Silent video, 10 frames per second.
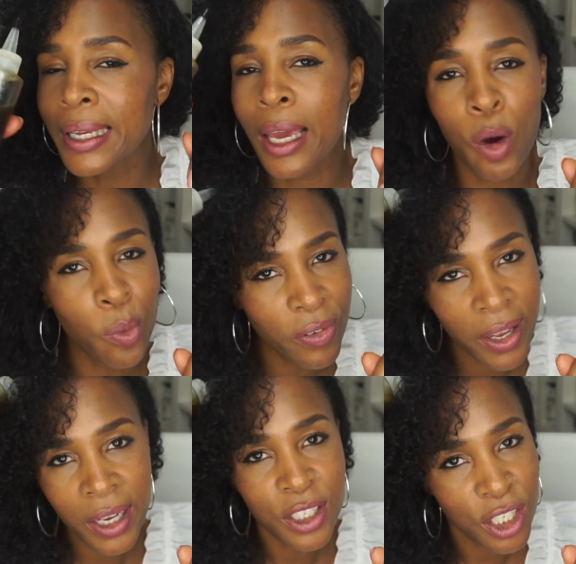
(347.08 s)
get on with
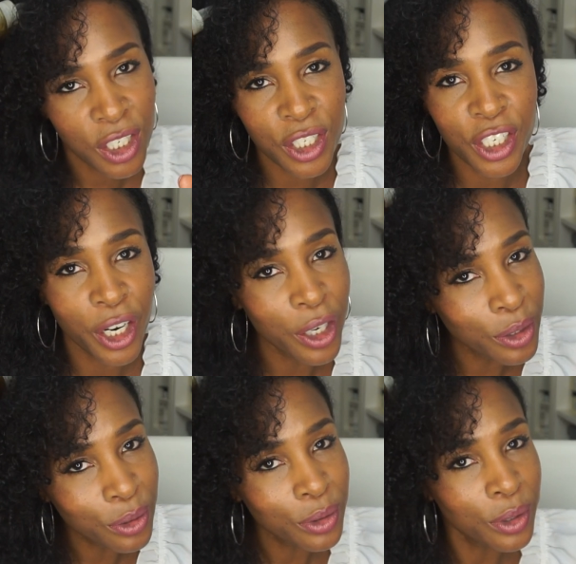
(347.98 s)
it and just, you know,
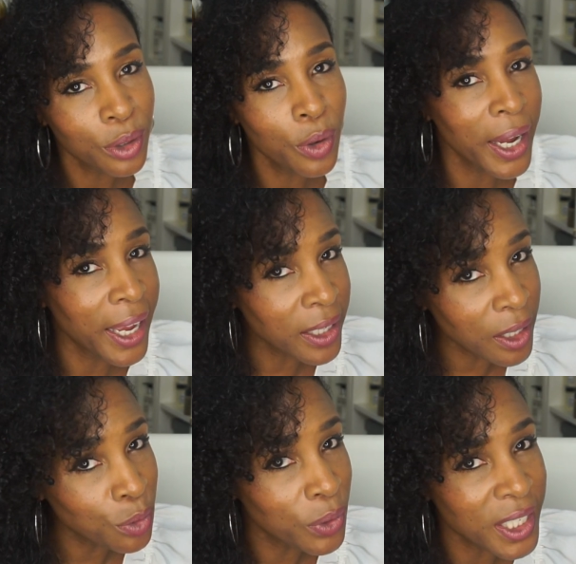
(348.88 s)
go ahead
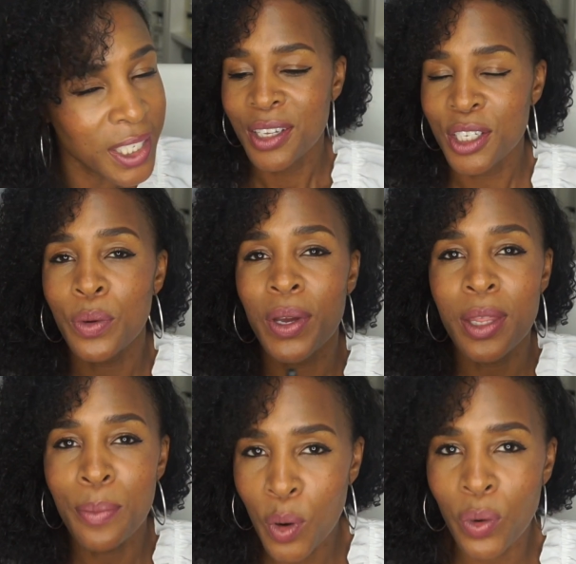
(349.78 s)
and do it. So in
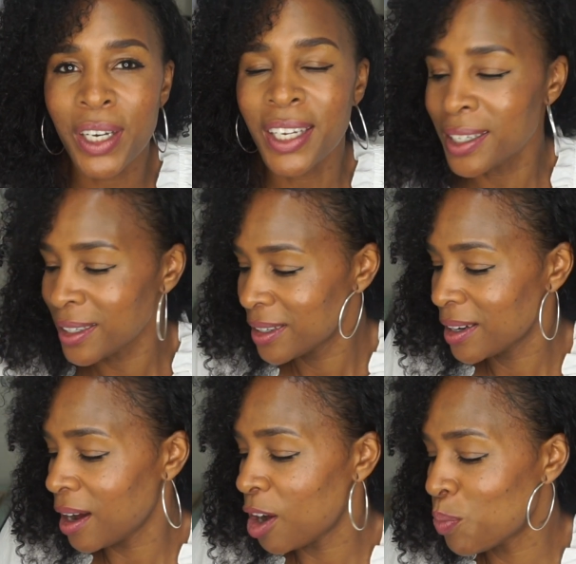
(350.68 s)
the morning,
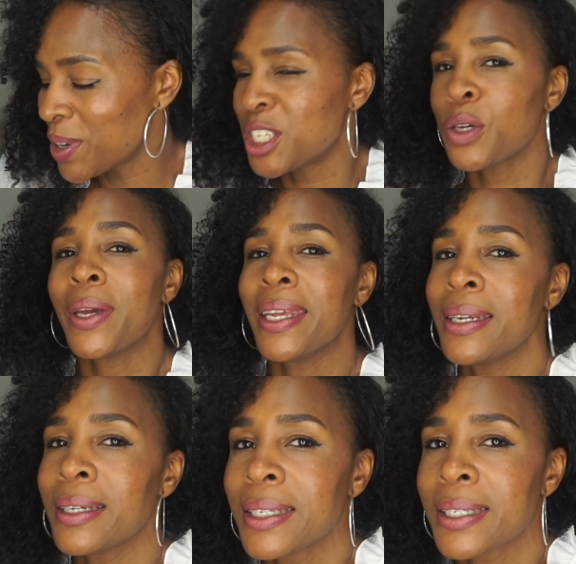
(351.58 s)
I'll be
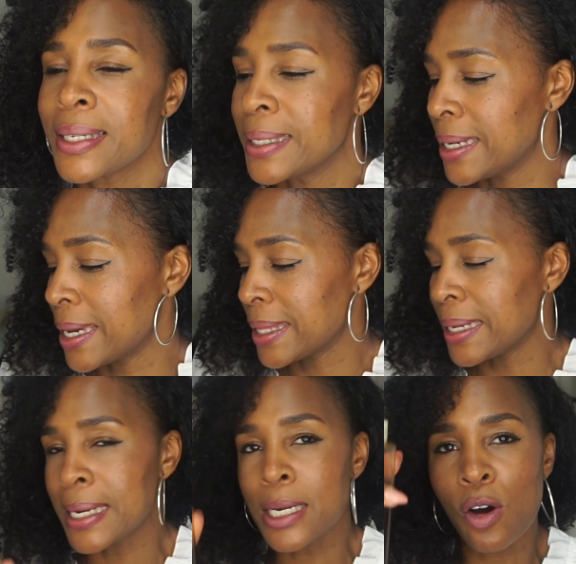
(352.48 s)
doing, let's just take the
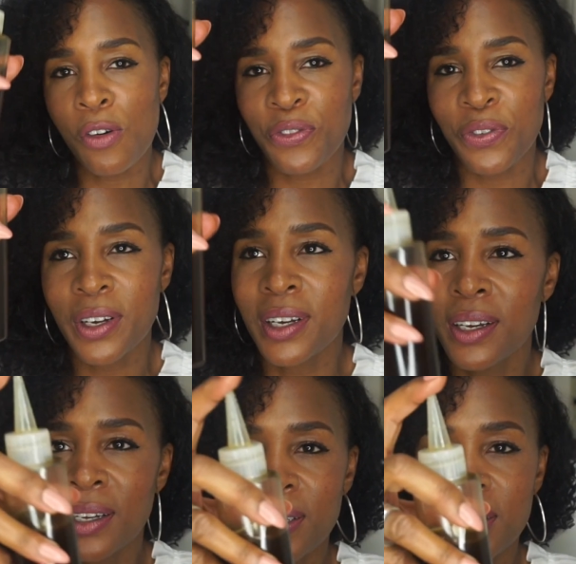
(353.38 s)
lid off,
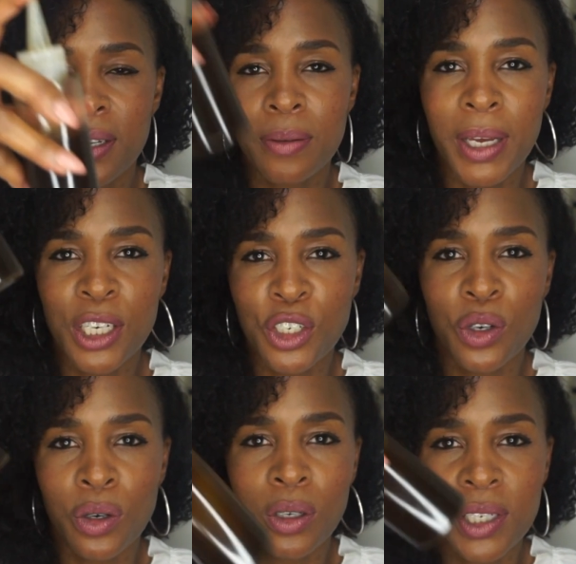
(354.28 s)
so make
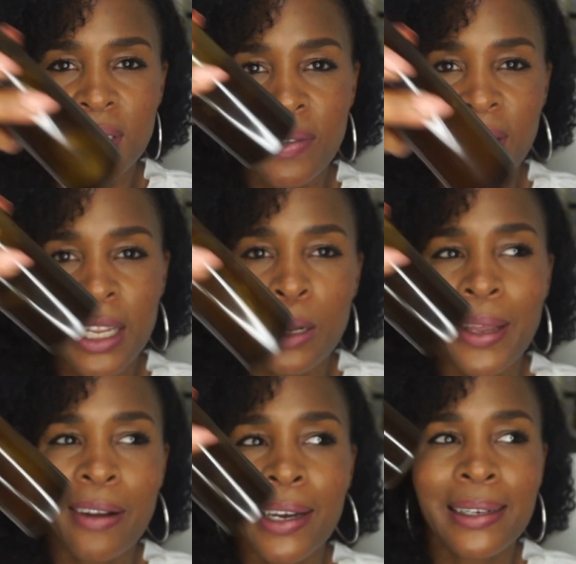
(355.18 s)
sure, let's give it a little
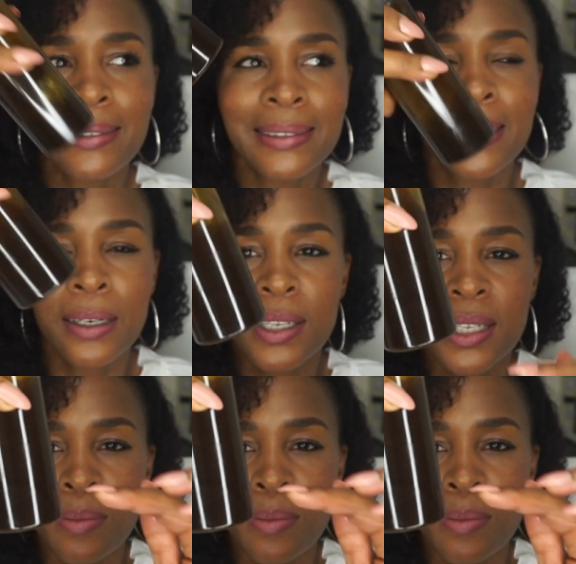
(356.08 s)
bit of, because